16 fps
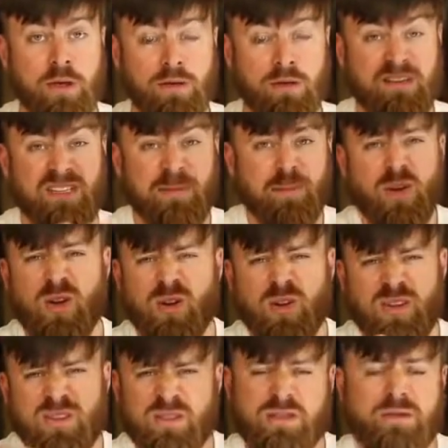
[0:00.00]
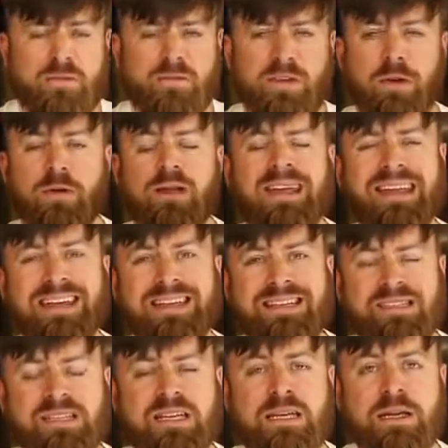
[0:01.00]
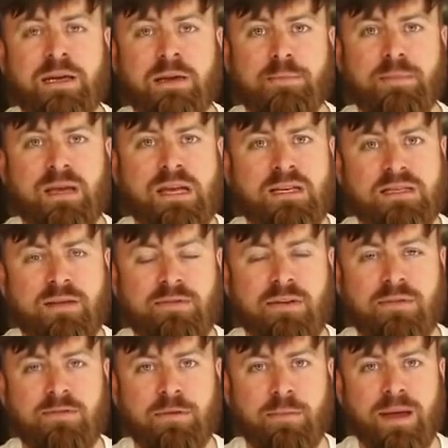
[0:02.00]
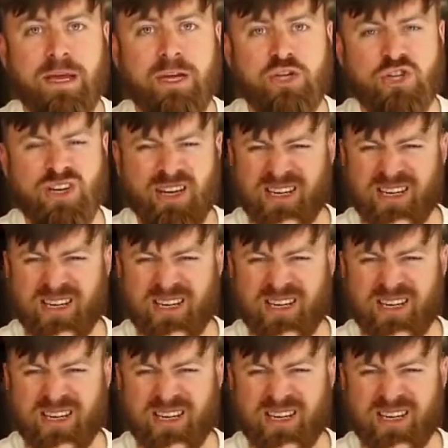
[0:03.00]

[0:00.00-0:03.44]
The zip code is just a very easy piece of information.